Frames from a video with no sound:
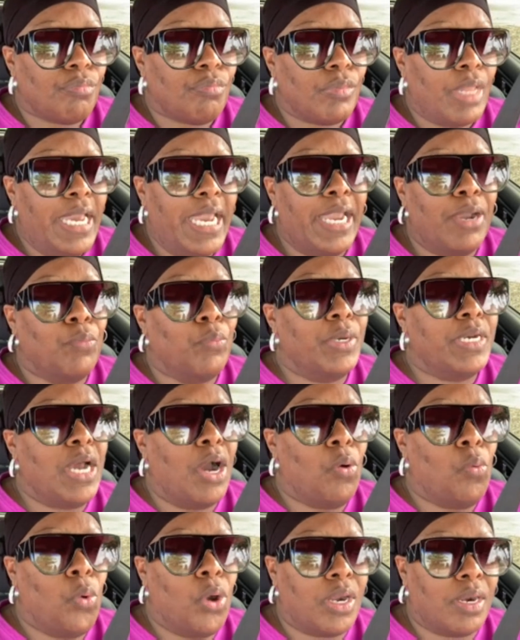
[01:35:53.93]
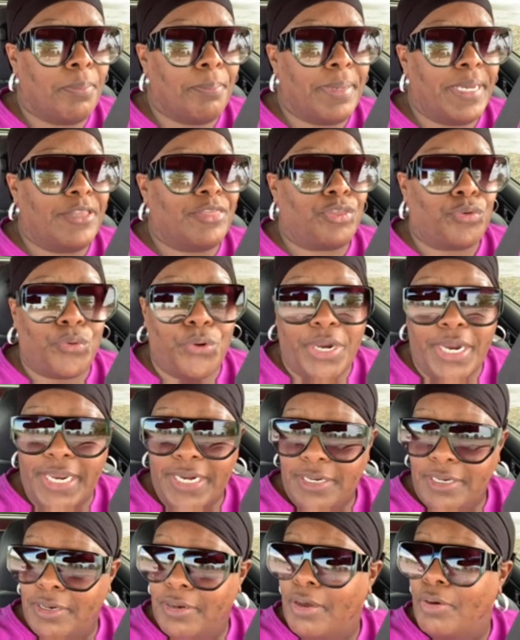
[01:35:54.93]
and we don't want to be
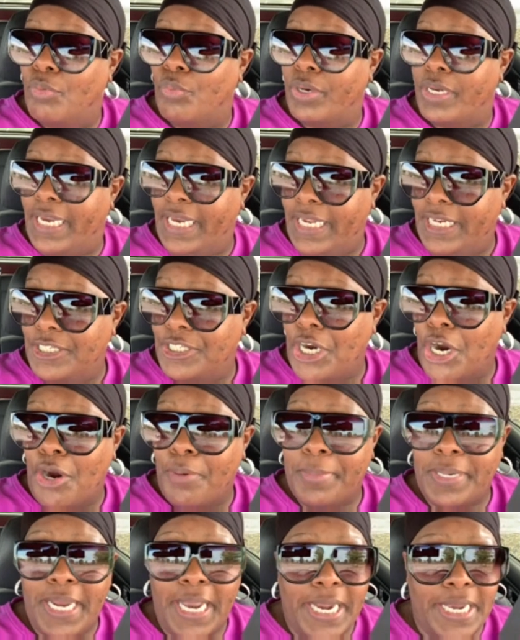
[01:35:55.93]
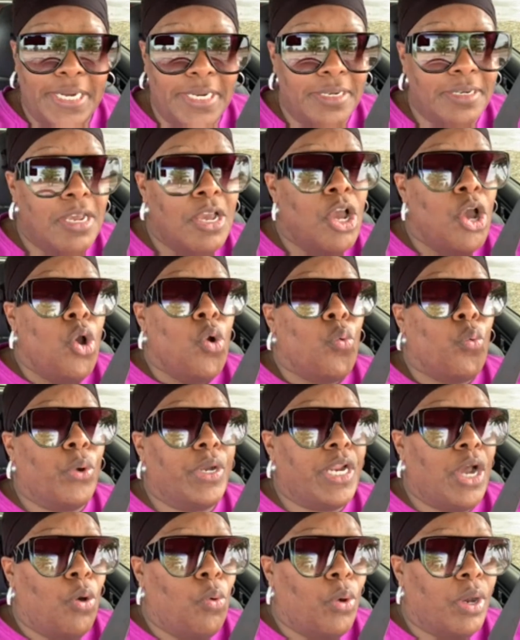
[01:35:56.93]
threatened are getting terminated. We
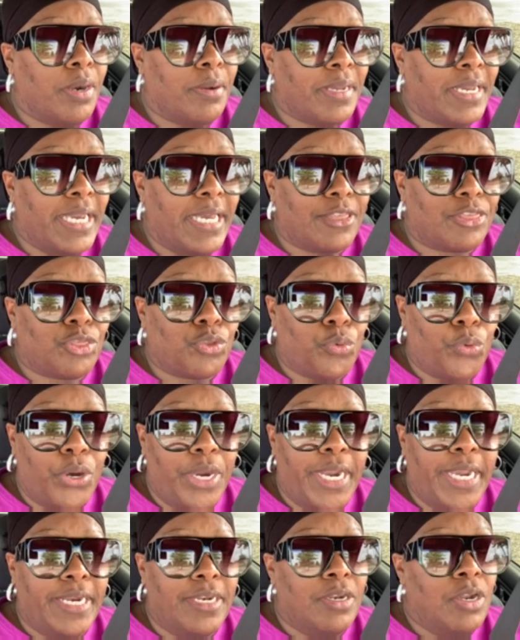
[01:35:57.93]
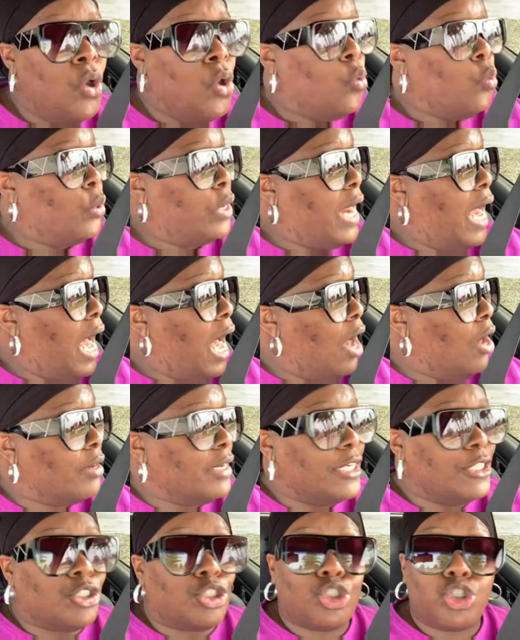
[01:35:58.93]
don't want to get threatened with all
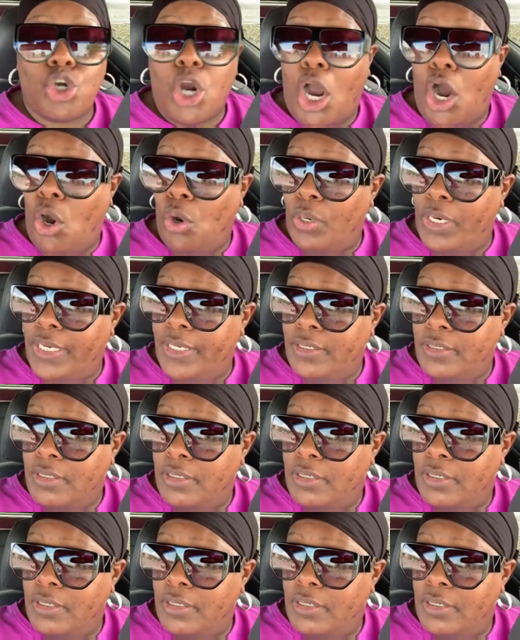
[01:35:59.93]
this trolling